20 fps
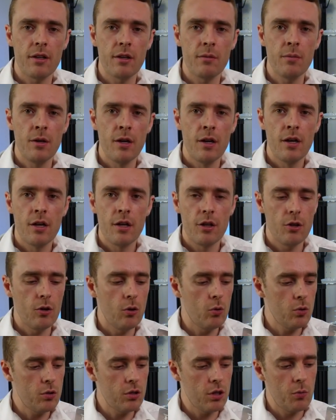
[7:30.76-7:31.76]
them, you
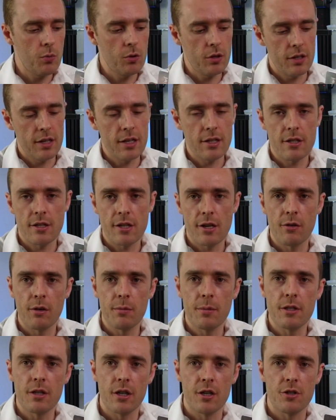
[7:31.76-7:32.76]
also wouldn't necessarily
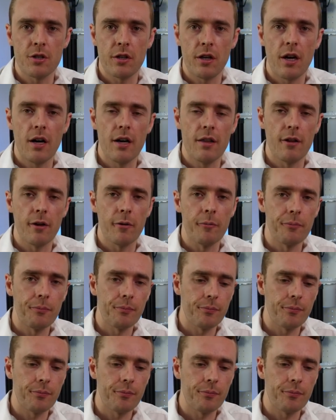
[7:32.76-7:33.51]
be touching either.